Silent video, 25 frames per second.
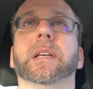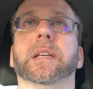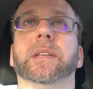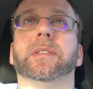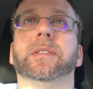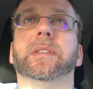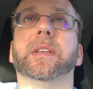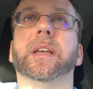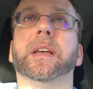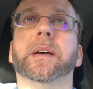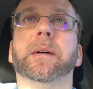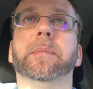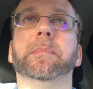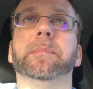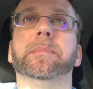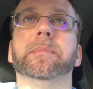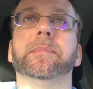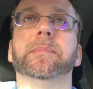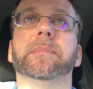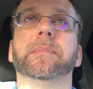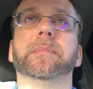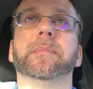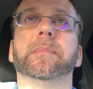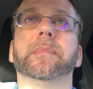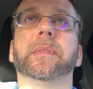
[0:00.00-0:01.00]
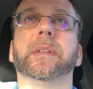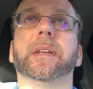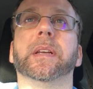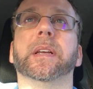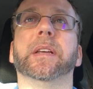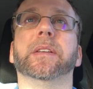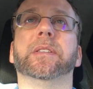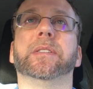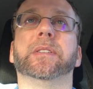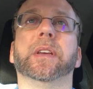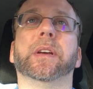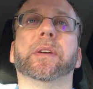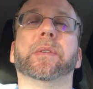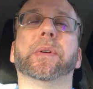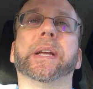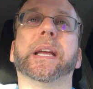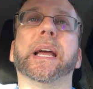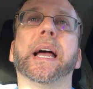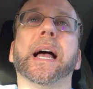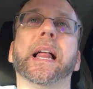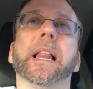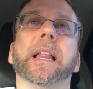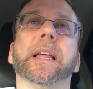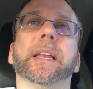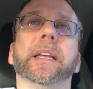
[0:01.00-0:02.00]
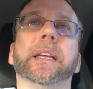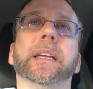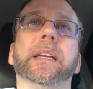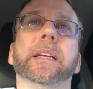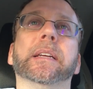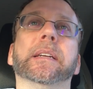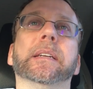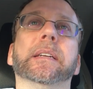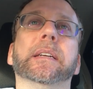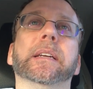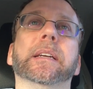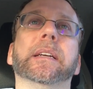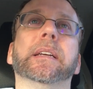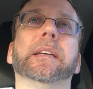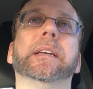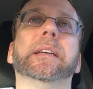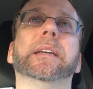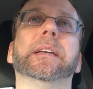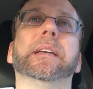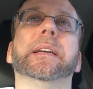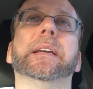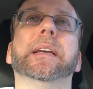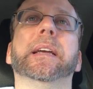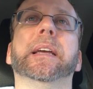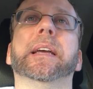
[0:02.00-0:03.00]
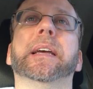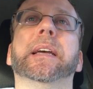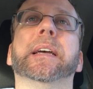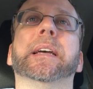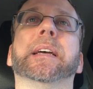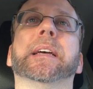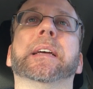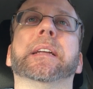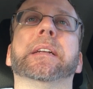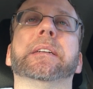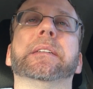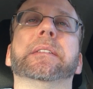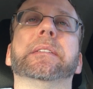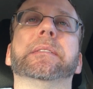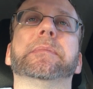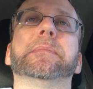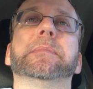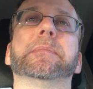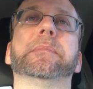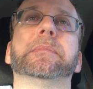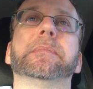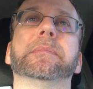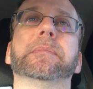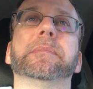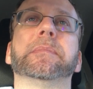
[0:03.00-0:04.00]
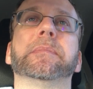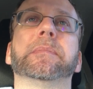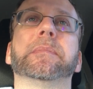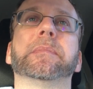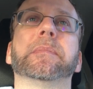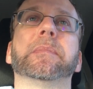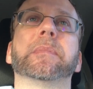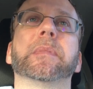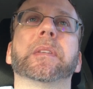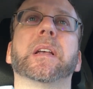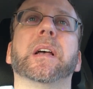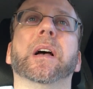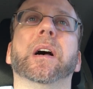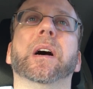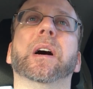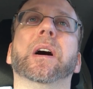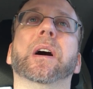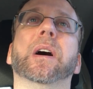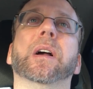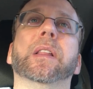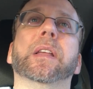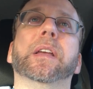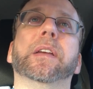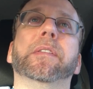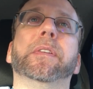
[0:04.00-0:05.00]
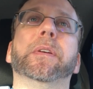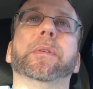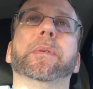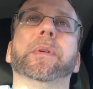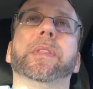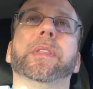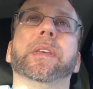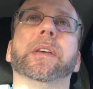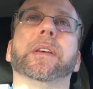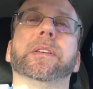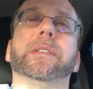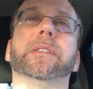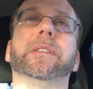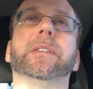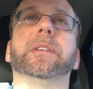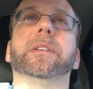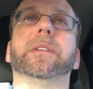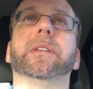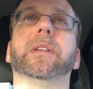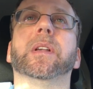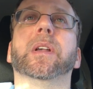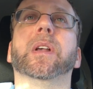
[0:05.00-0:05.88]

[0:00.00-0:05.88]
it's them, it's their reality, and I'll leave you with this.